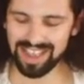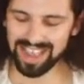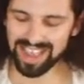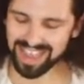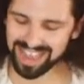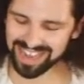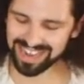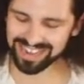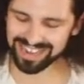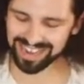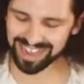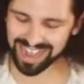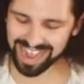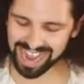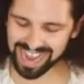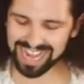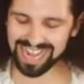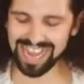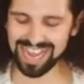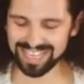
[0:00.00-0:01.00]
And
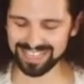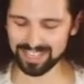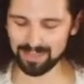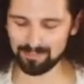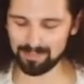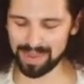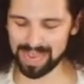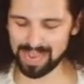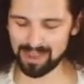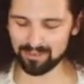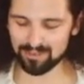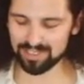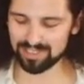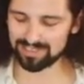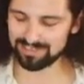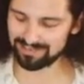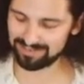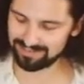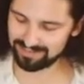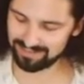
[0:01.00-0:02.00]
I like the
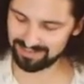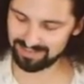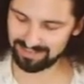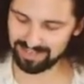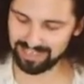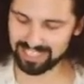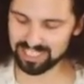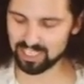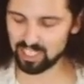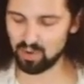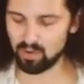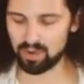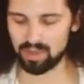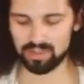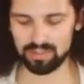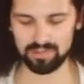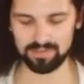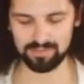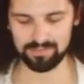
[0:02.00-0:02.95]
bounce. Let's load it.